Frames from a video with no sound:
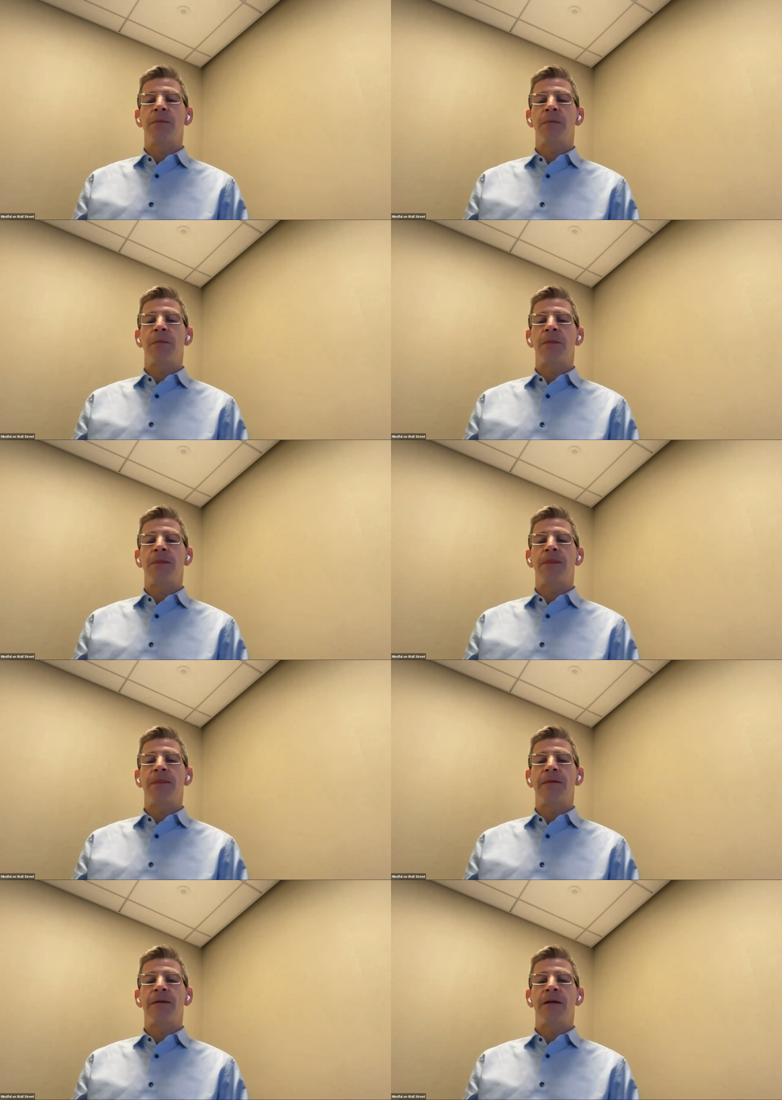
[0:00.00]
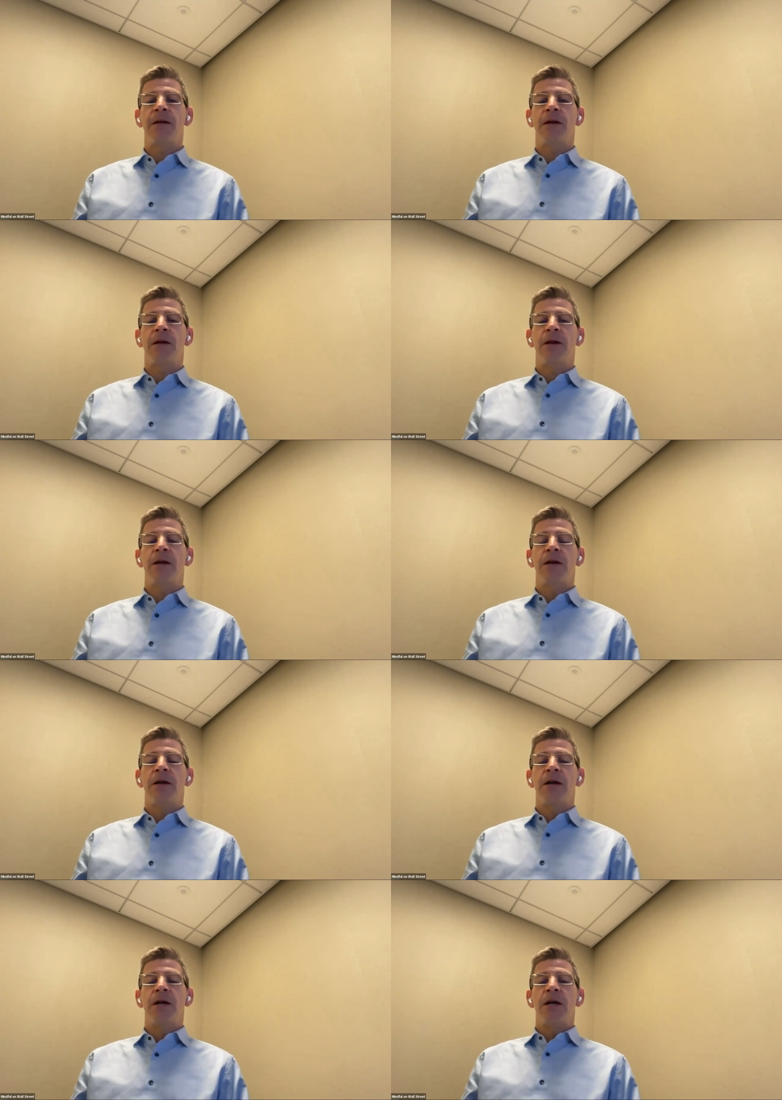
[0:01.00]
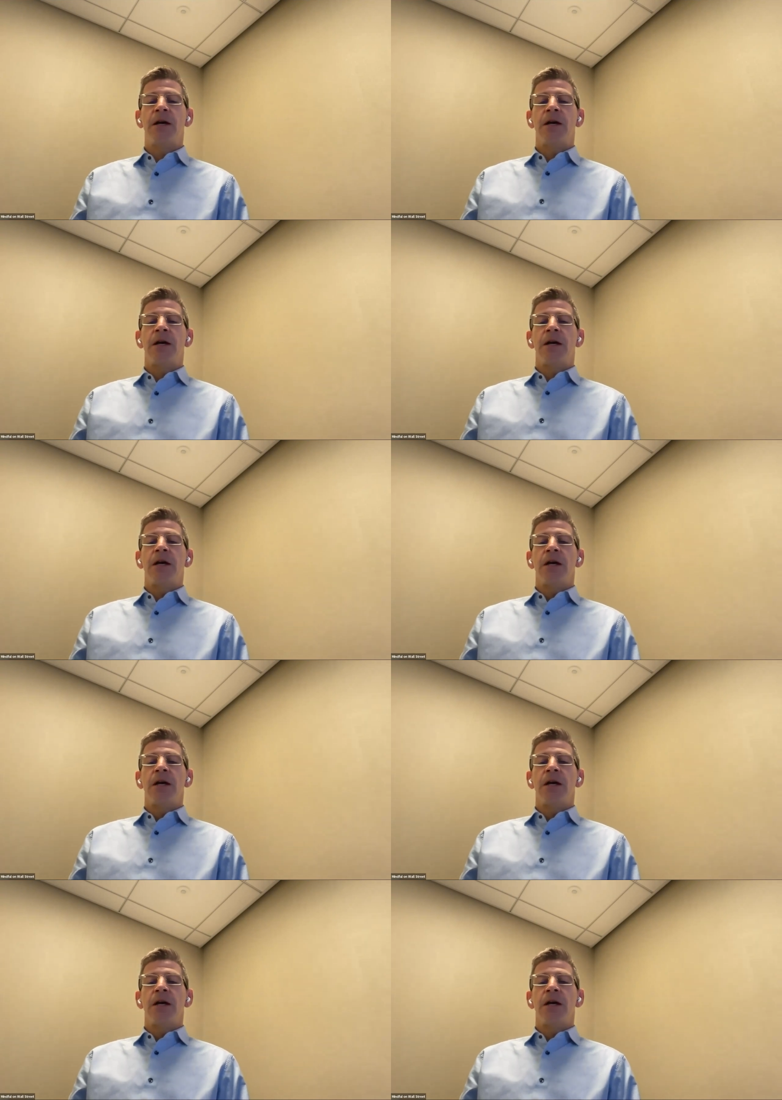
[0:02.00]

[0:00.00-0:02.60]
(no one is talking)